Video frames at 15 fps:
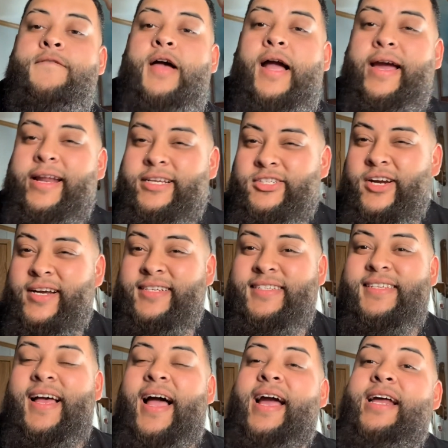
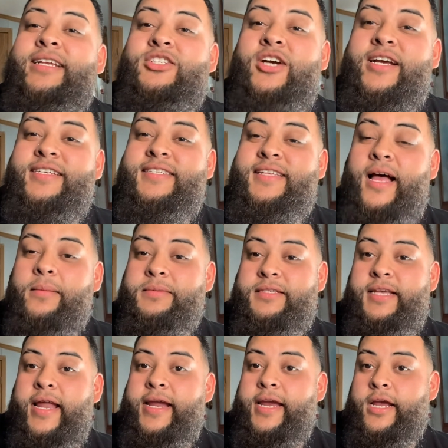I gotta try stop
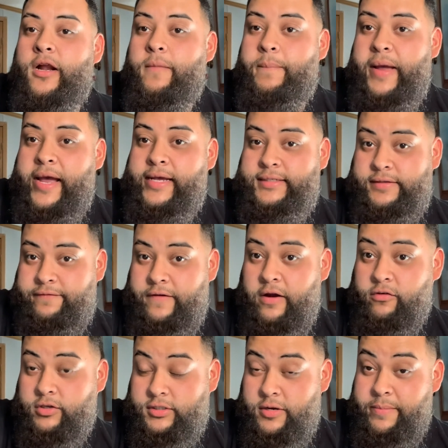setting it up as if I
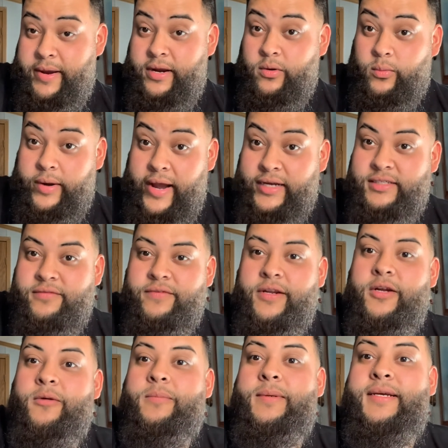was to make a reaction
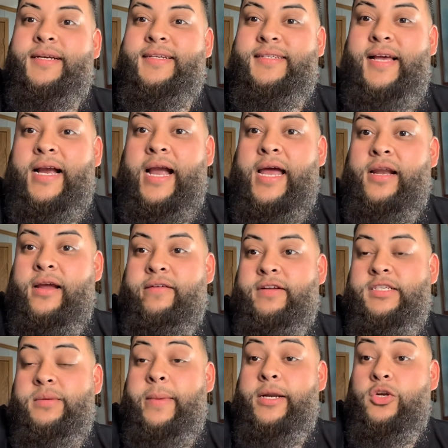video because I kind of, every
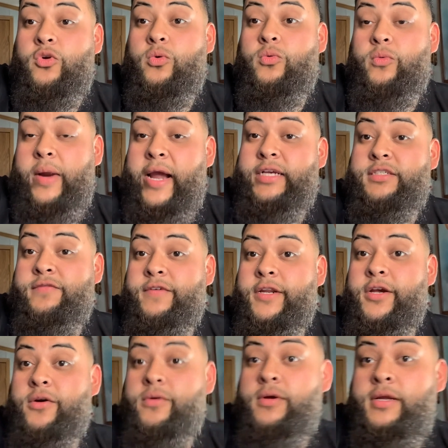time I do a reaction
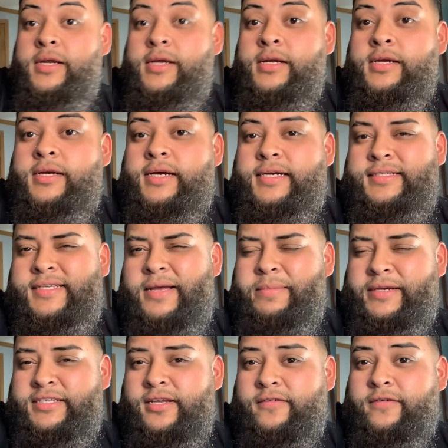video, I set
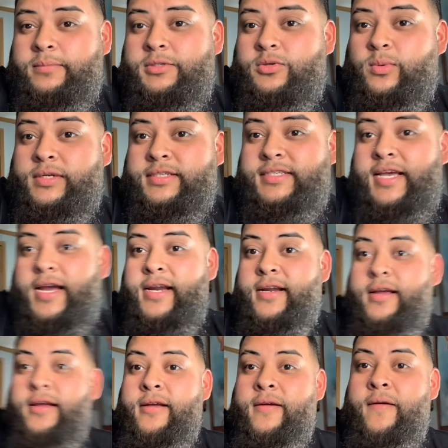myself up to one side.
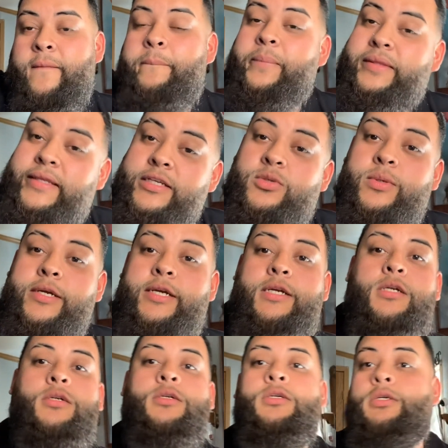But this one
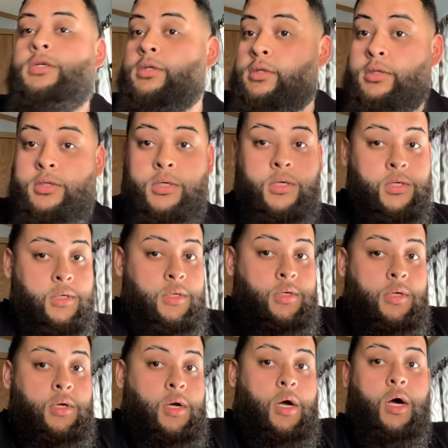here,
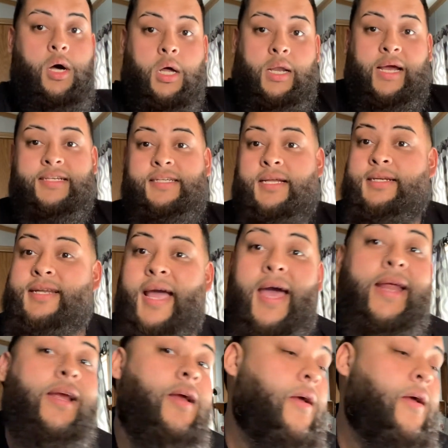all eyes on daddy.